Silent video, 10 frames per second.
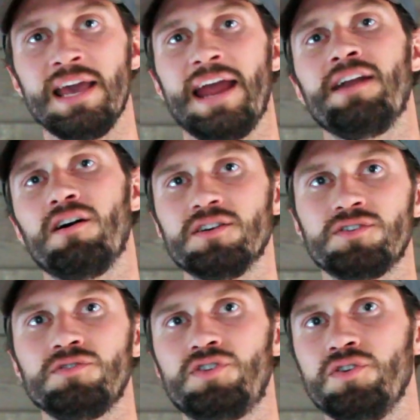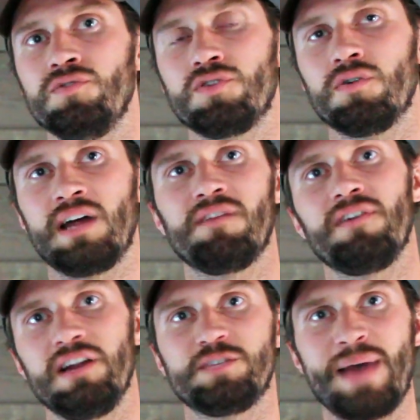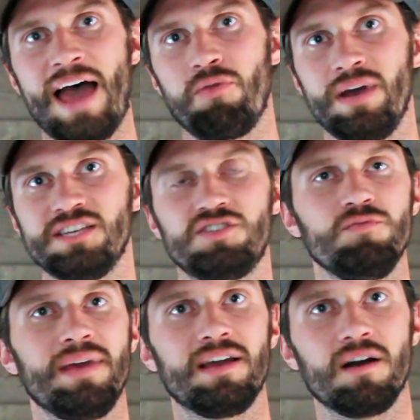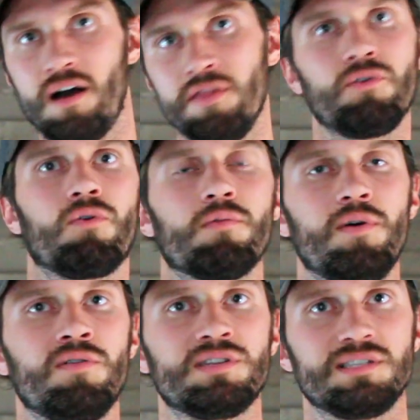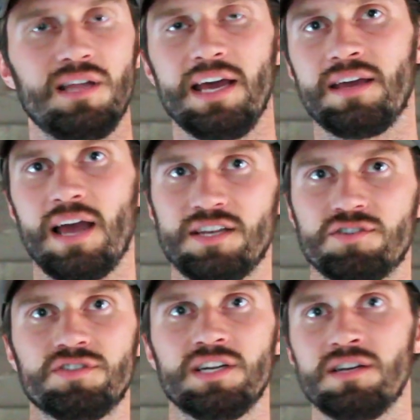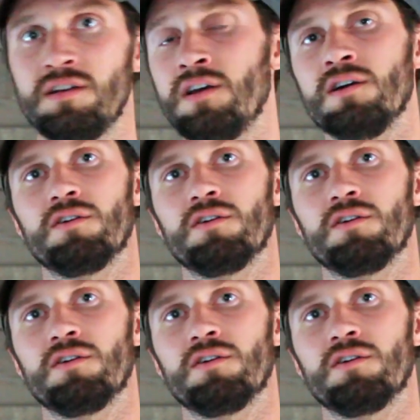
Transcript: and also to go down various pathways to make other hormones like estrogen